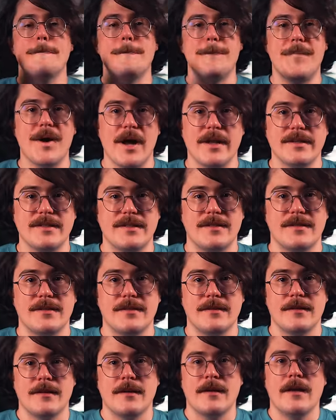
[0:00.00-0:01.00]
But
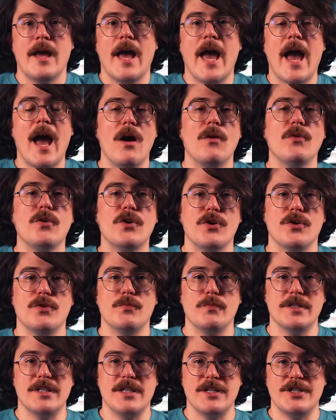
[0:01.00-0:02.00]
how good
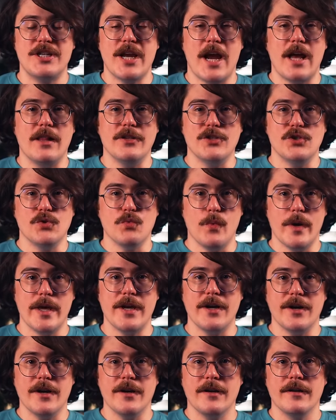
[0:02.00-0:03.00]
was the challenge
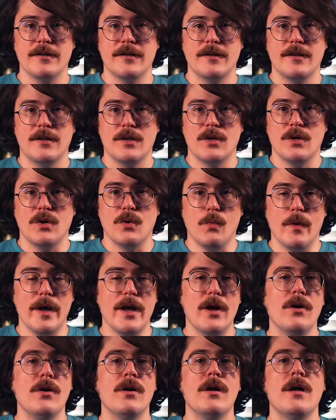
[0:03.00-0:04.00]
winner?
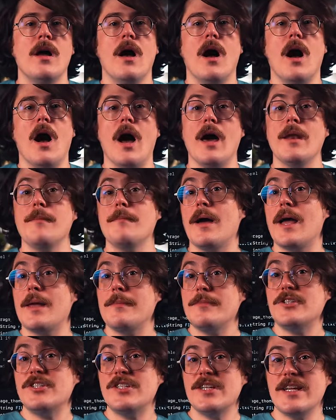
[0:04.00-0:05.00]
Well, on my
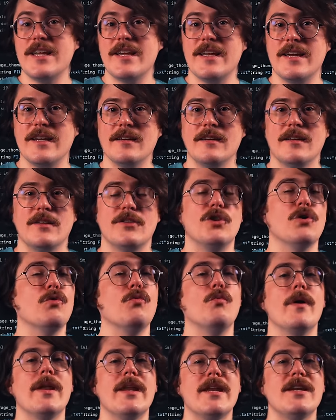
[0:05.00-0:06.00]
machine, the
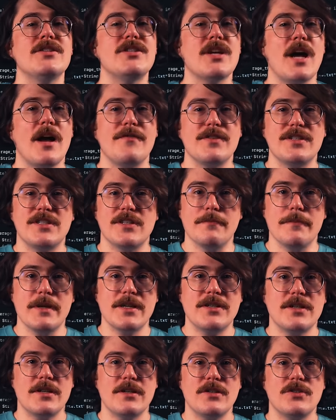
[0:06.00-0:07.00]
winning Java
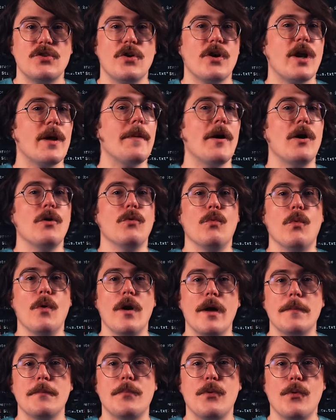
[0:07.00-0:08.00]
submission took about
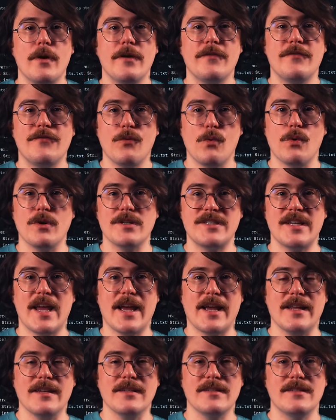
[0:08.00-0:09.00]
1.4
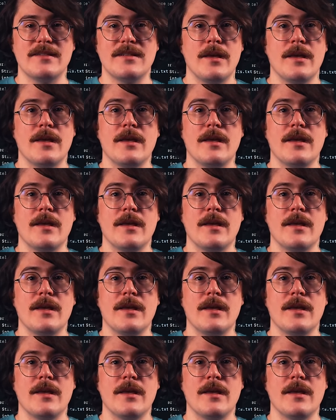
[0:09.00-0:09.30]
seconds.